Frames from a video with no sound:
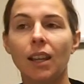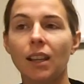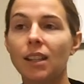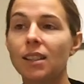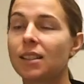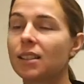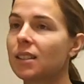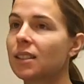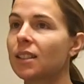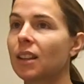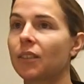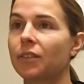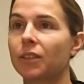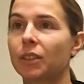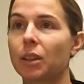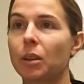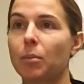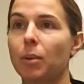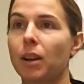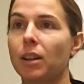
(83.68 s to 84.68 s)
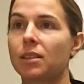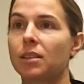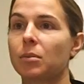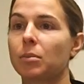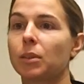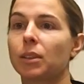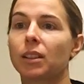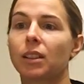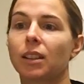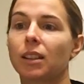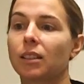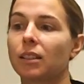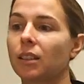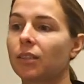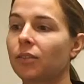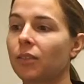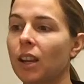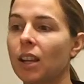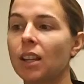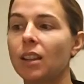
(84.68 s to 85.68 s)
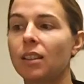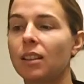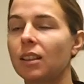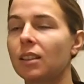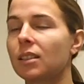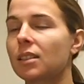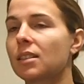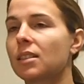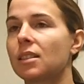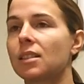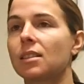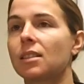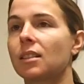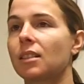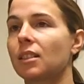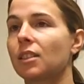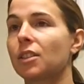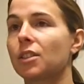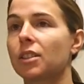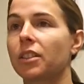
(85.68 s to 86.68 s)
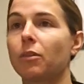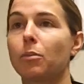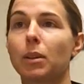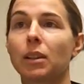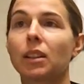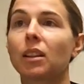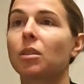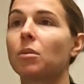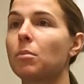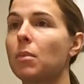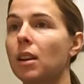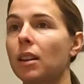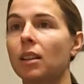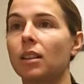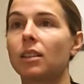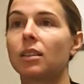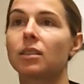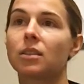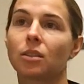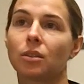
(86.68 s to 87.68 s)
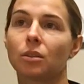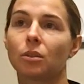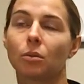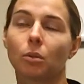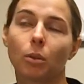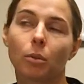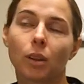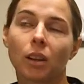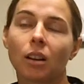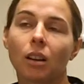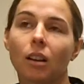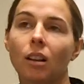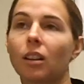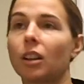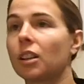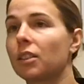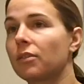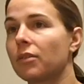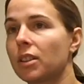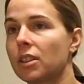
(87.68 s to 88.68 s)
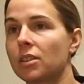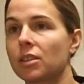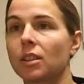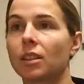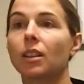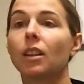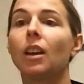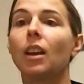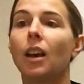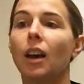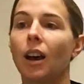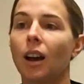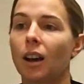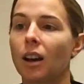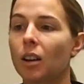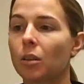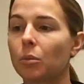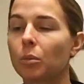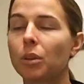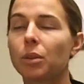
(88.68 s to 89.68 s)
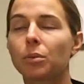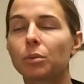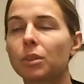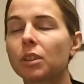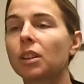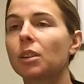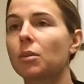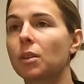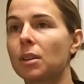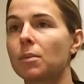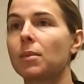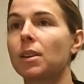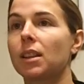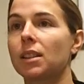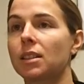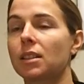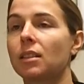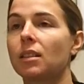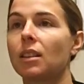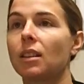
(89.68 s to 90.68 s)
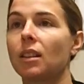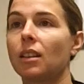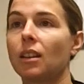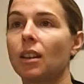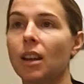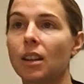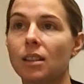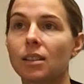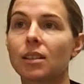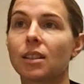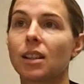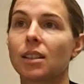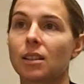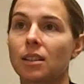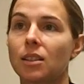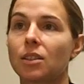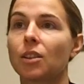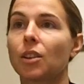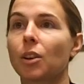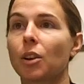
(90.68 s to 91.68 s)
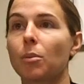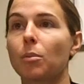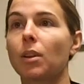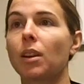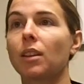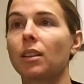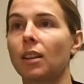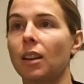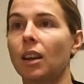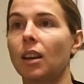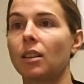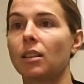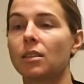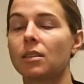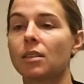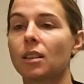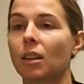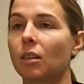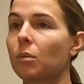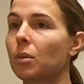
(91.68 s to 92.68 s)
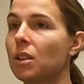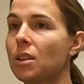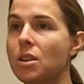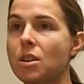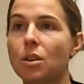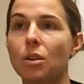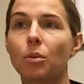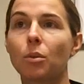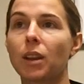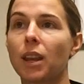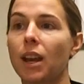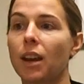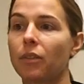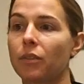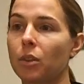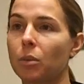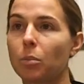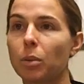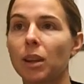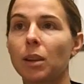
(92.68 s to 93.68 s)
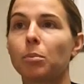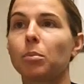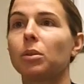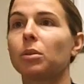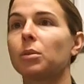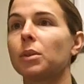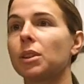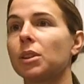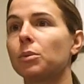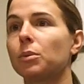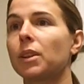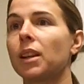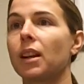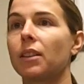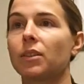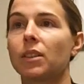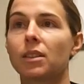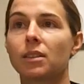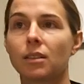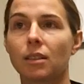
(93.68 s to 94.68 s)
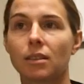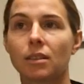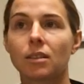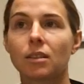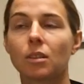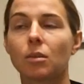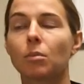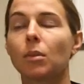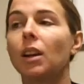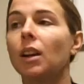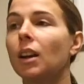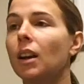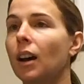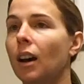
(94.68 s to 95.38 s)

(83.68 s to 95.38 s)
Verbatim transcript: It's definitely a possibility. If anything this season, our girls have been committed to what we call our vision. Um, we really want to make it to the NSIC tournament, and uh, we know we have the people, we know we have the system